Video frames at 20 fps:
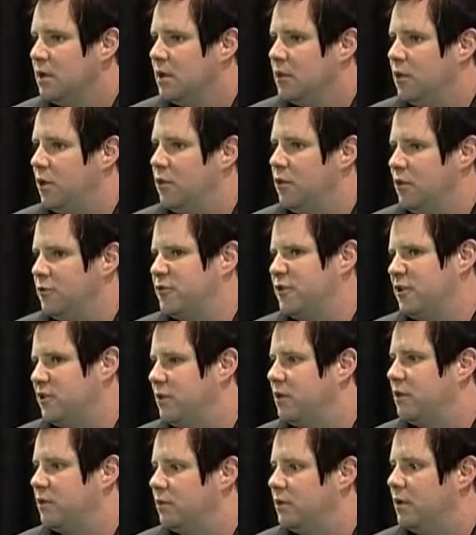those are
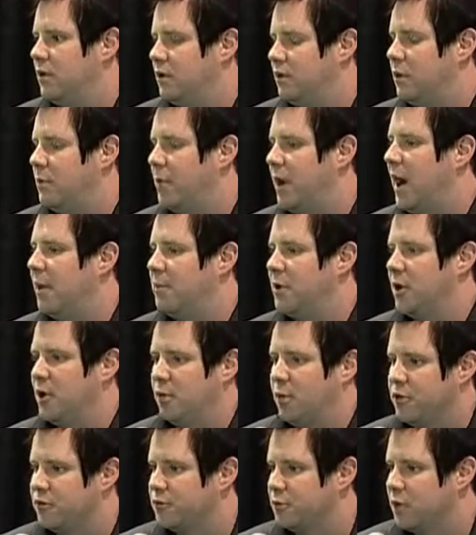the primary
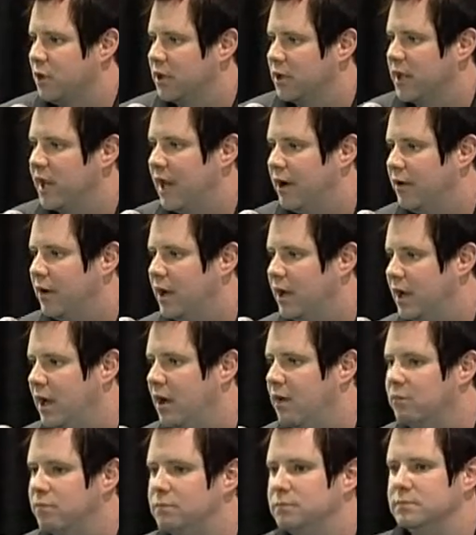ones we're looking at right now.